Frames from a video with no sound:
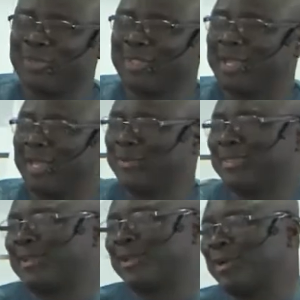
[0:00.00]
Uh, we
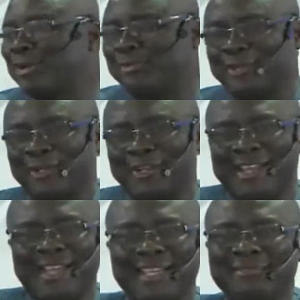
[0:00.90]
thank God for your
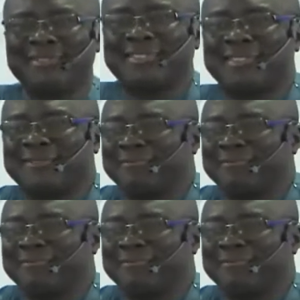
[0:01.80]
lives.